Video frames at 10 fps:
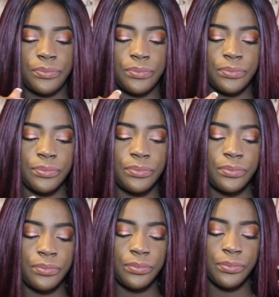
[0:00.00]

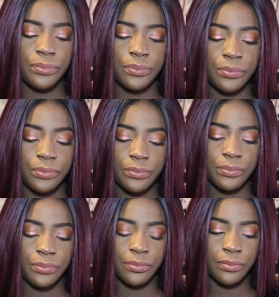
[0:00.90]

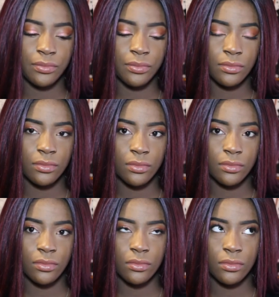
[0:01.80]

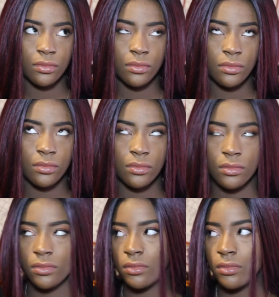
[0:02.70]

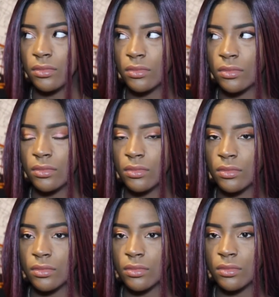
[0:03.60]

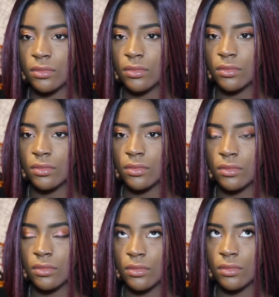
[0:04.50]

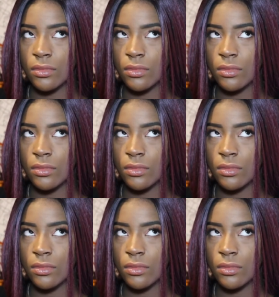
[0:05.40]
Nobody speaks.